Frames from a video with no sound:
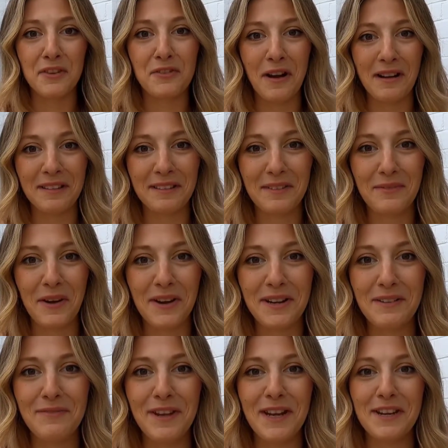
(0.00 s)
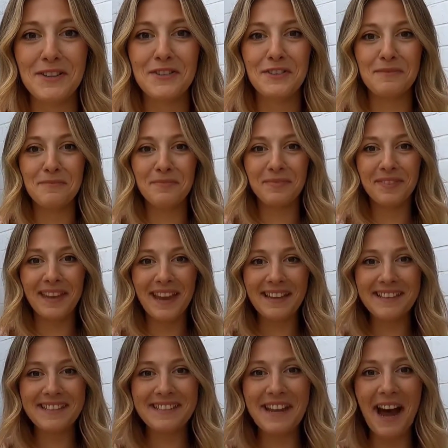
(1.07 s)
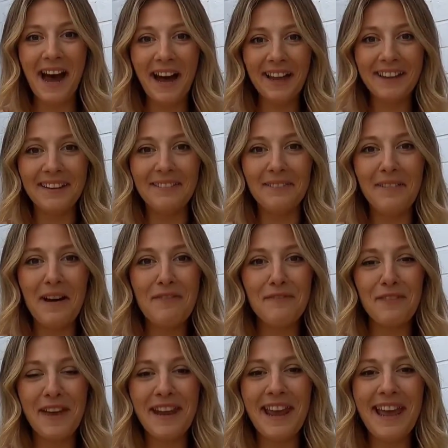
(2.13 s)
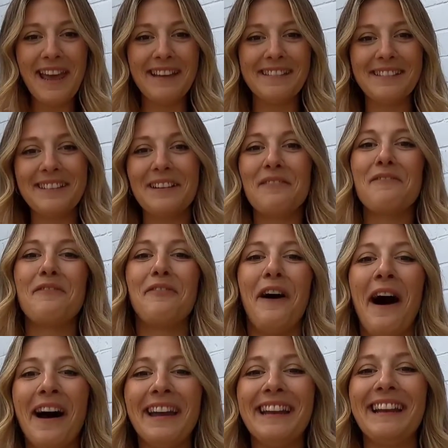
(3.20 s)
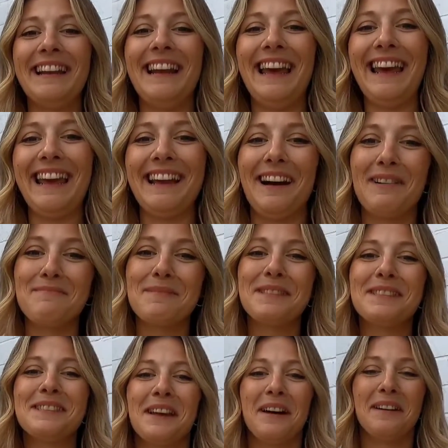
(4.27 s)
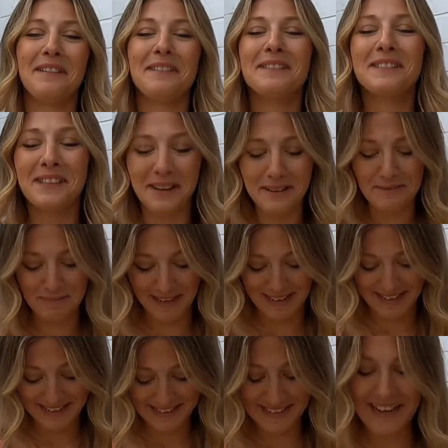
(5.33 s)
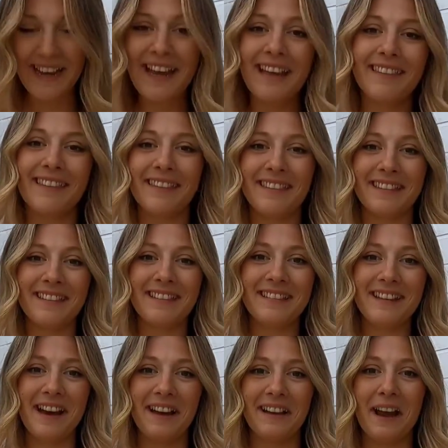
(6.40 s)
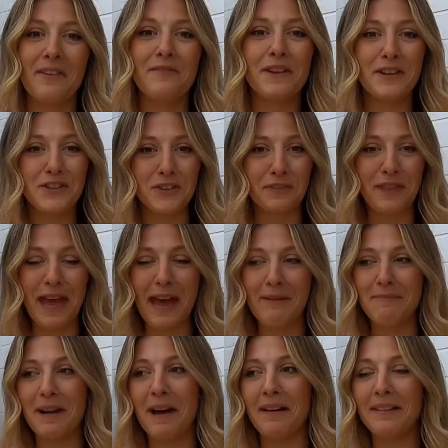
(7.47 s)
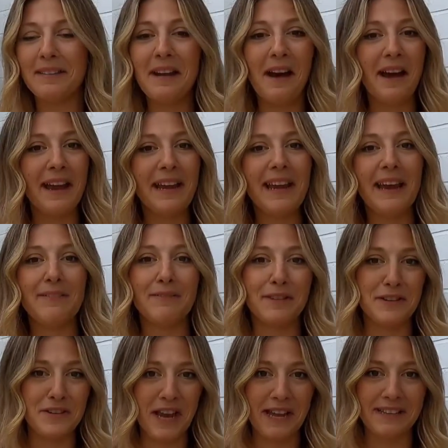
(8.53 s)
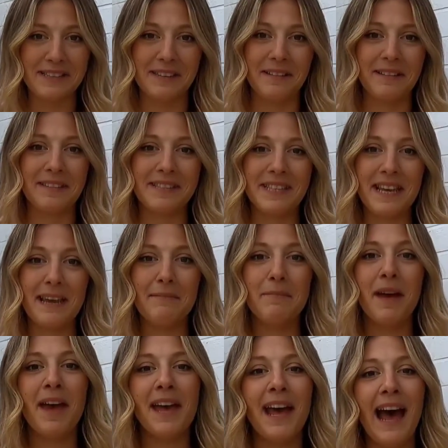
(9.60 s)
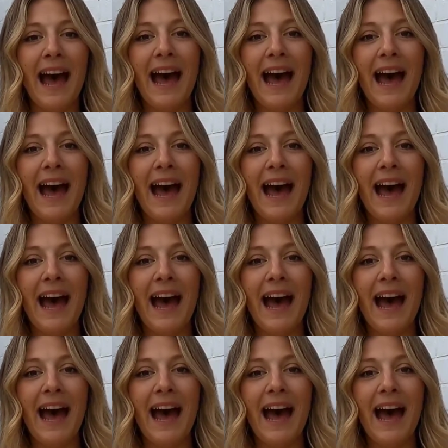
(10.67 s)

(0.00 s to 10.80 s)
The dress is finally finished. It's done, we're finished. Finally, I'm so pleased that this is done. I finished off the hem last night and finished hand sewing the zip,